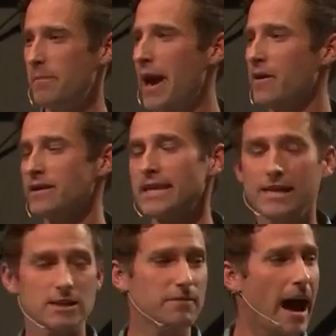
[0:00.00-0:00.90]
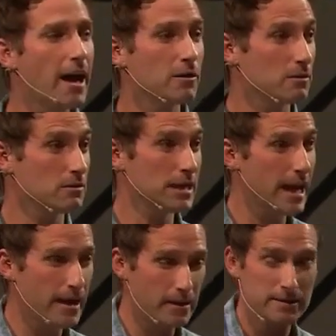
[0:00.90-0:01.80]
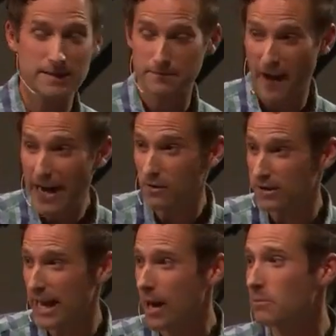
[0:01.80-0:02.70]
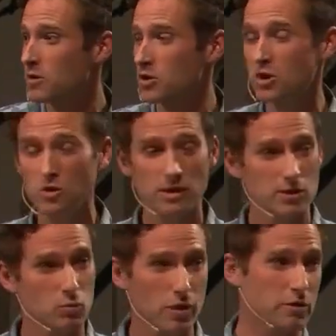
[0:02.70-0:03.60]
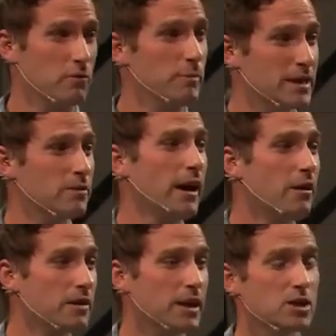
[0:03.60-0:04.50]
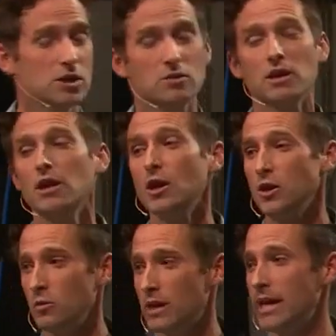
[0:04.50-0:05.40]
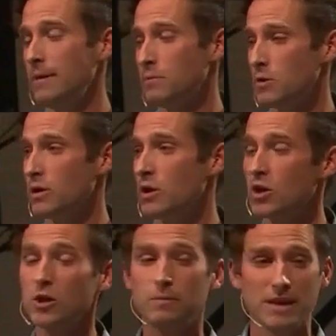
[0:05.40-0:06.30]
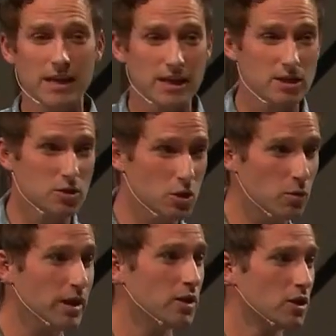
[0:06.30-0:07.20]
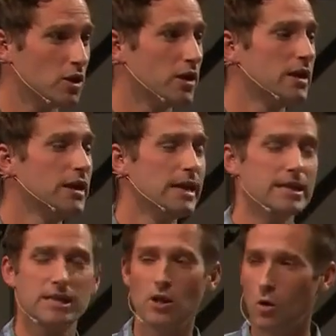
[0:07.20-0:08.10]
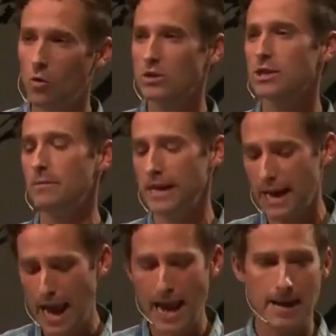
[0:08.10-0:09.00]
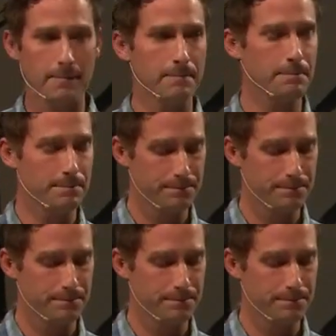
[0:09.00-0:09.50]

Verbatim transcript: parents that is vital to, to, vital to help their students work through mental health issues, you keep doing good because doing good is the ultimate aim.